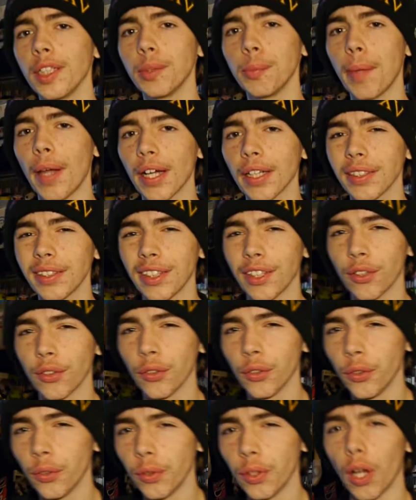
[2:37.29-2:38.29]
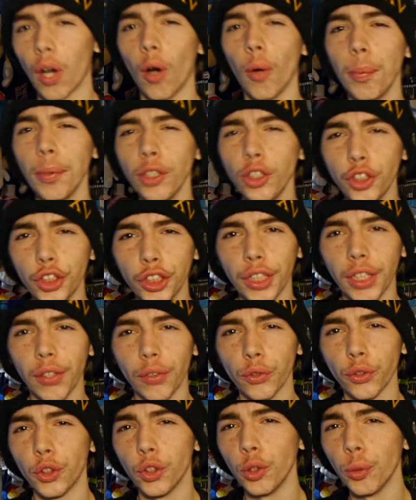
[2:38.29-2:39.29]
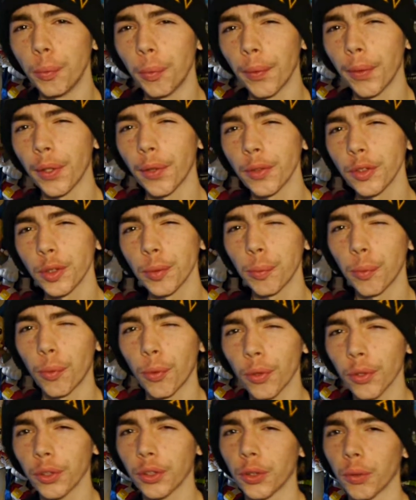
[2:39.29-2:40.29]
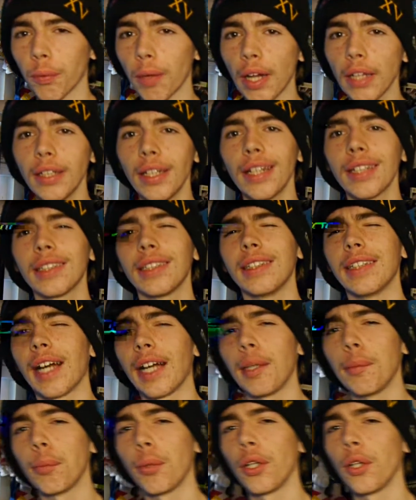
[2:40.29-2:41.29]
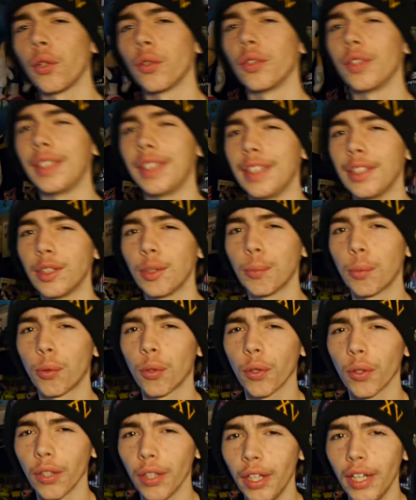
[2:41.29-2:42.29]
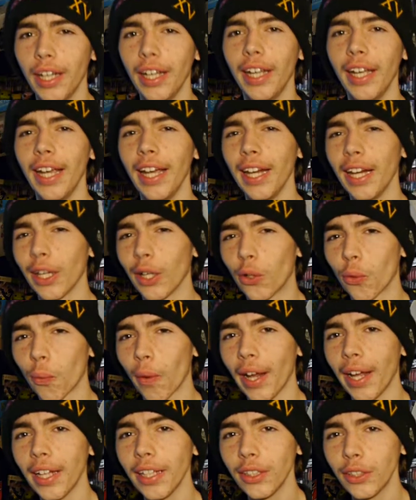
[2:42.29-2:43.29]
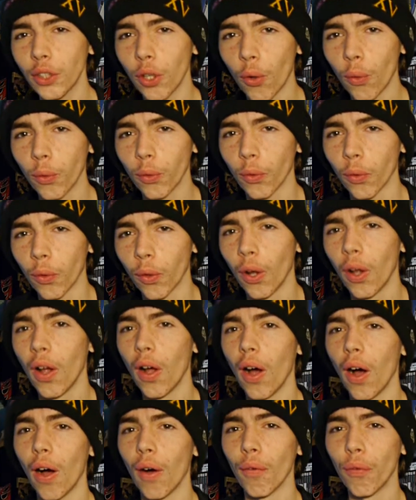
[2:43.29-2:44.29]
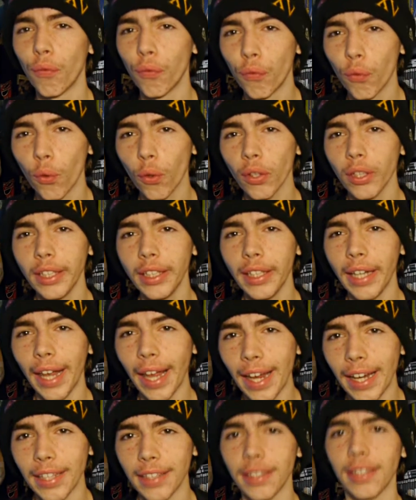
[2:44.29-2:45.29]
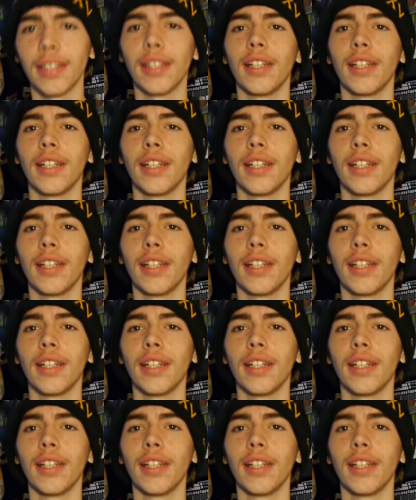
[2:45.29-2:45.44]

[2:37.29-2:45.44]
specs include OpenGL 2.0 support, DirectX 9.0C support, and a grand total of 48